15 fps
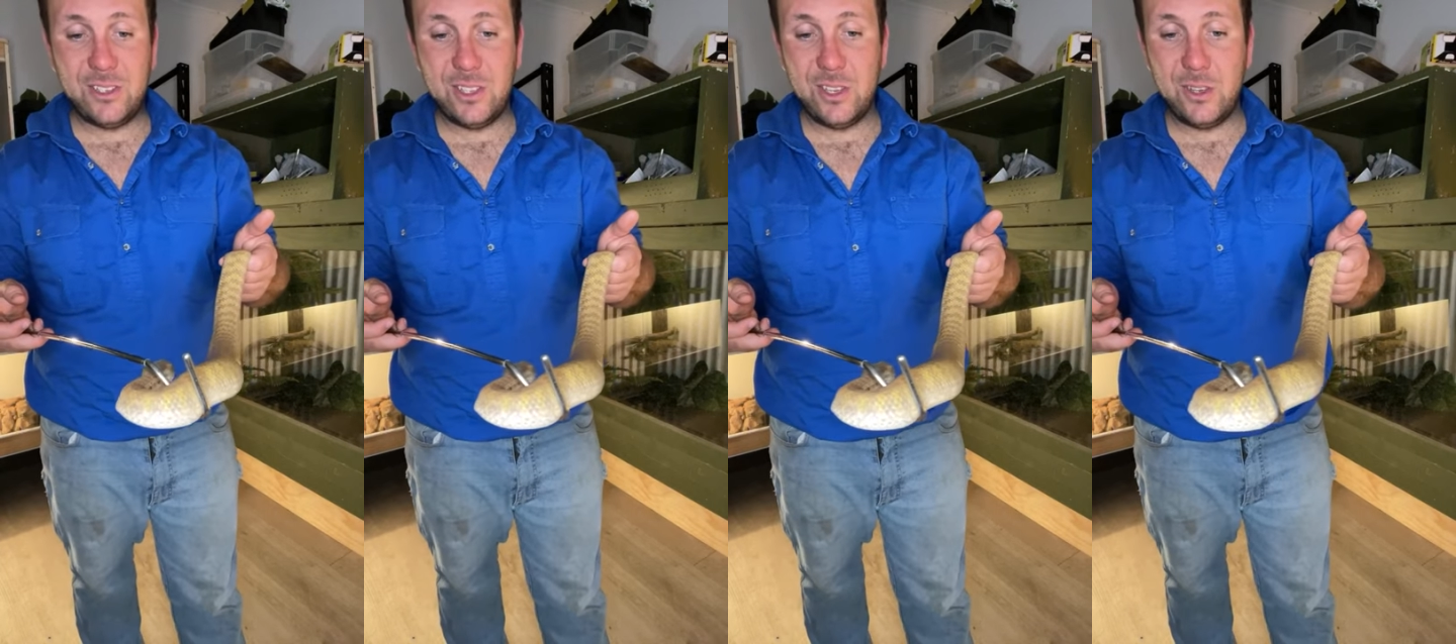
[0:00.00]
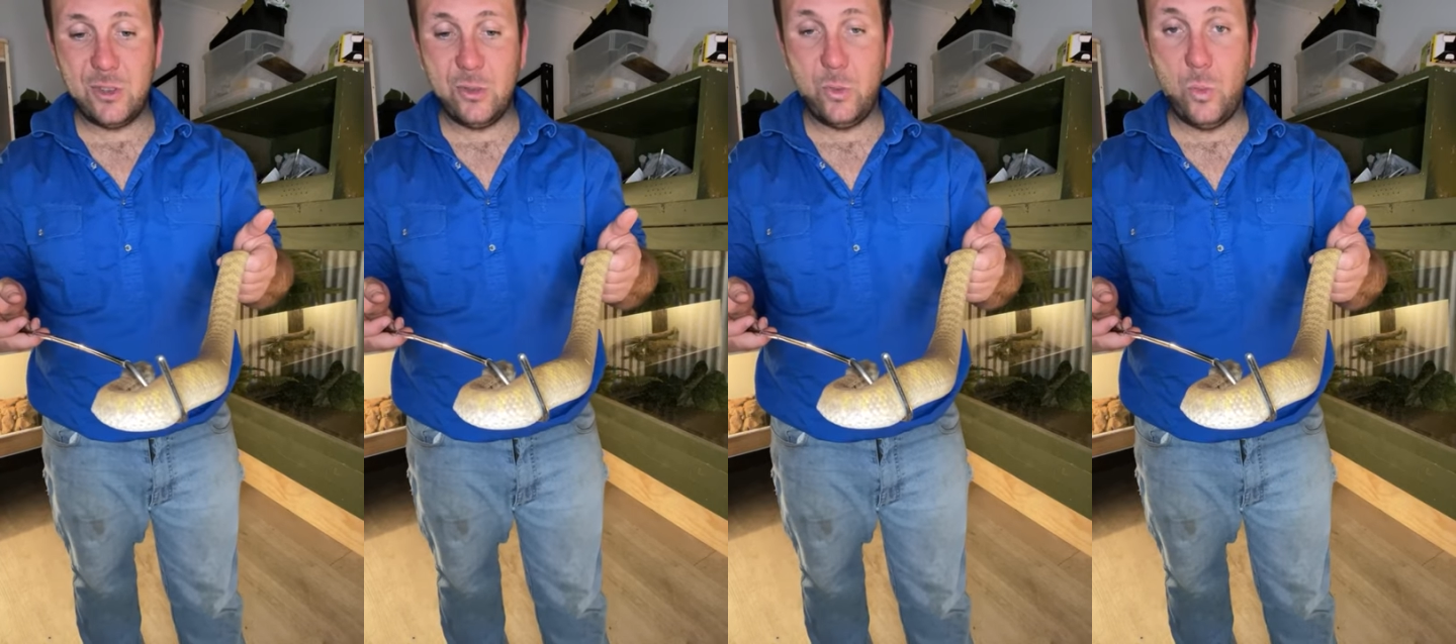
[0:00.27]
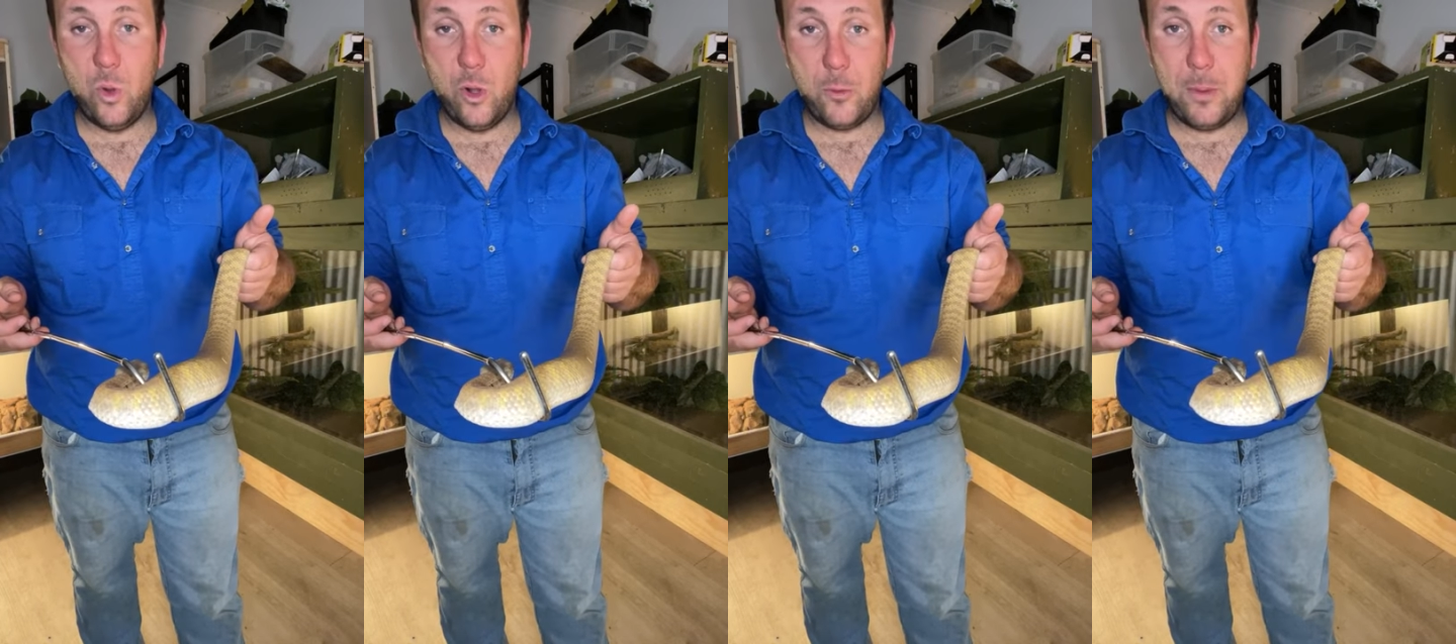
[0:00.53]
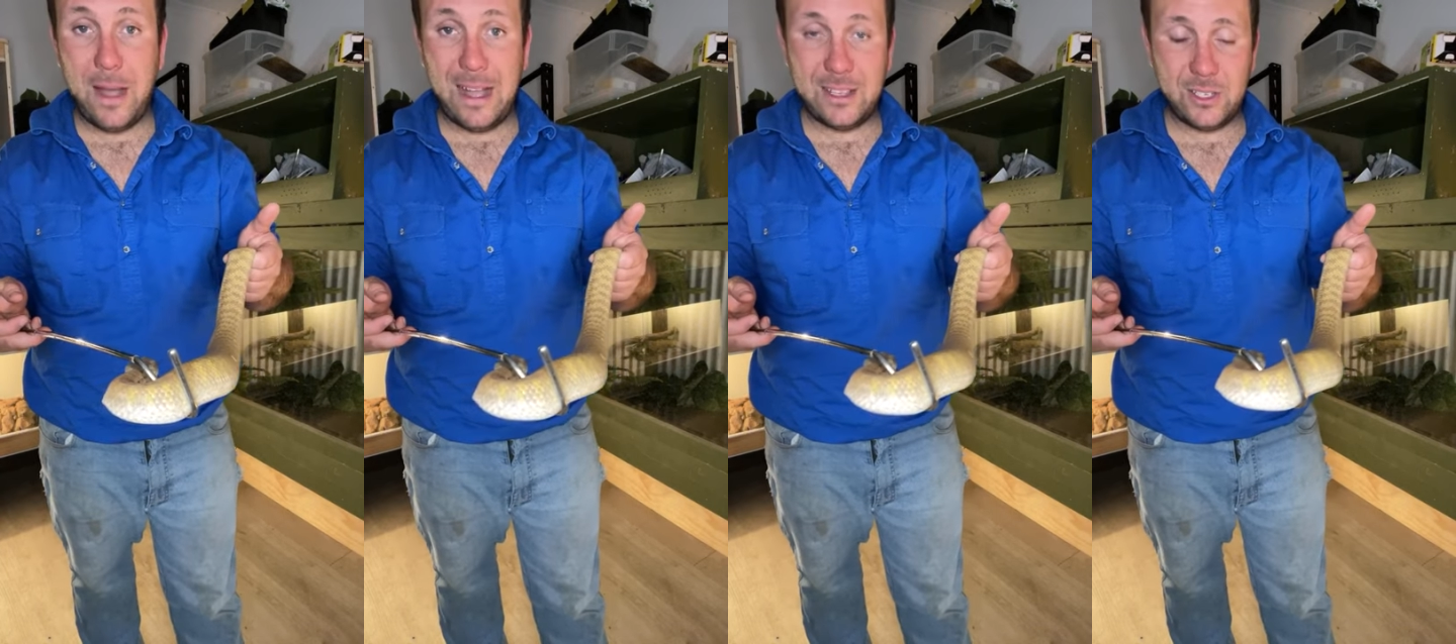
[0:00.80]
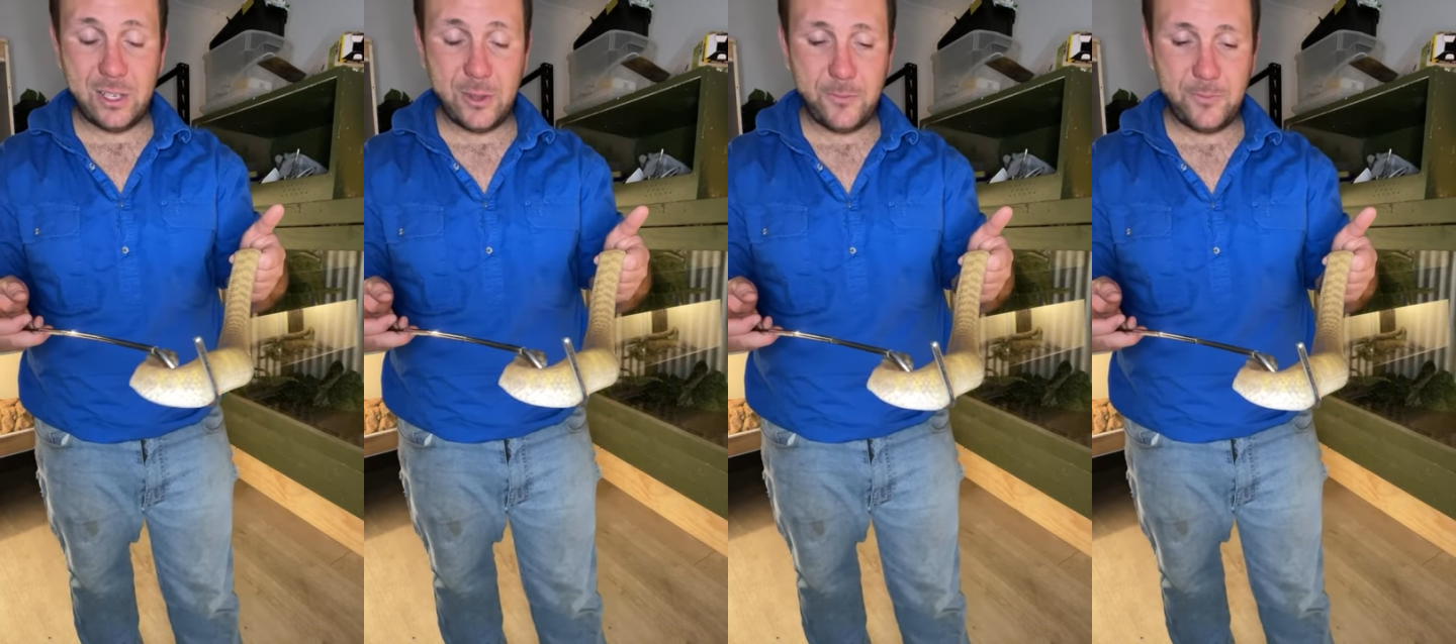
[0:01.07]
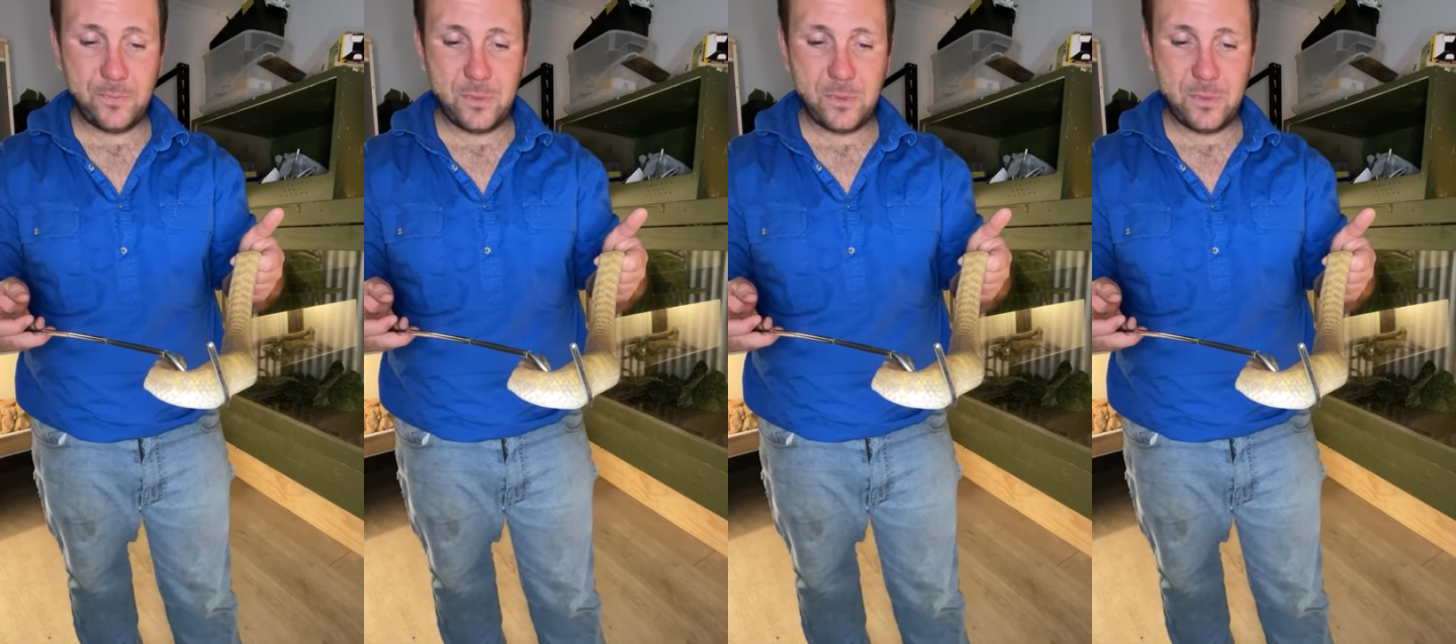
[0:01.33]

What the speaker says: that you'll walk past her.